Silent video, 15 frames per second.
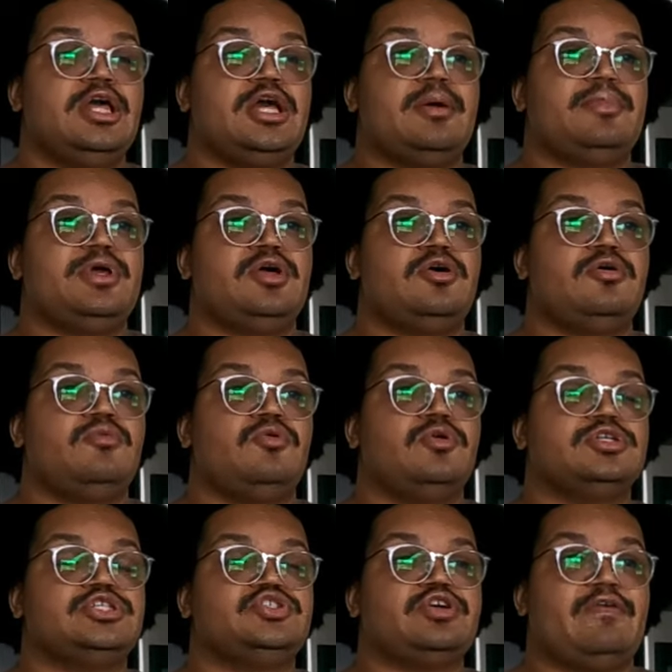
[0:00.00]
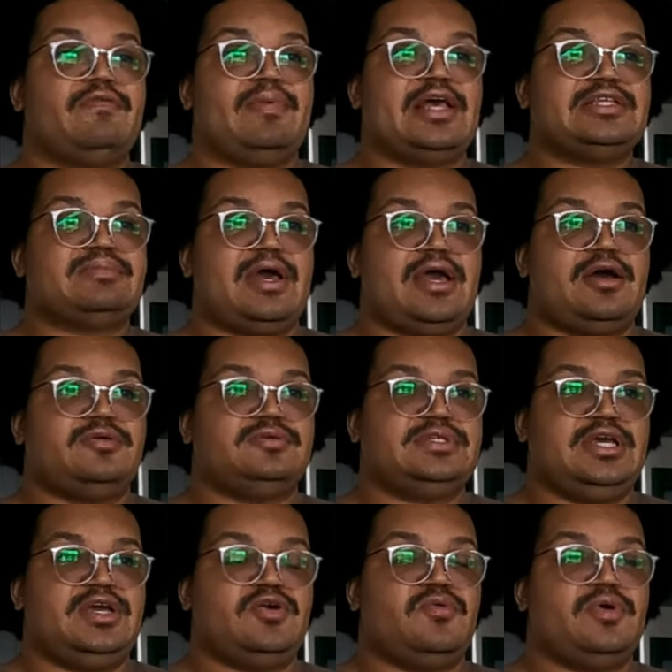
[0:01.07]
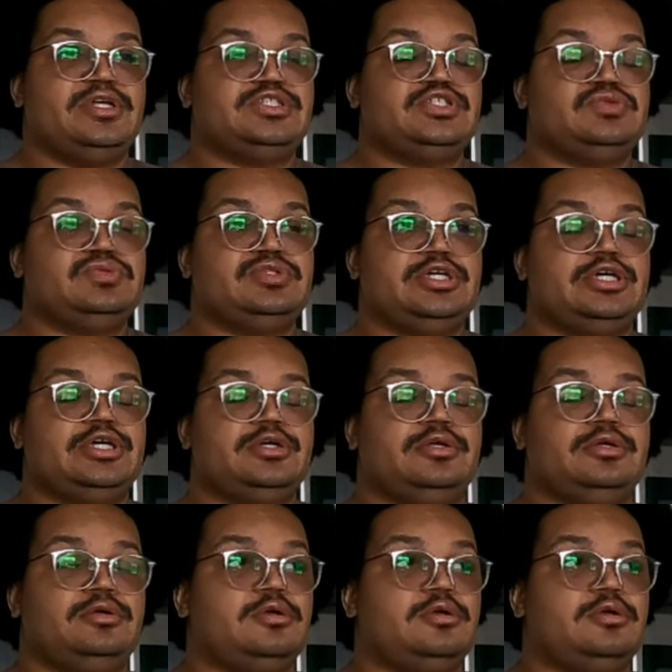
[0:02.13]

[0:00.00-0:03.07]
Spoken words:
coming home, or just driving past my house and going to the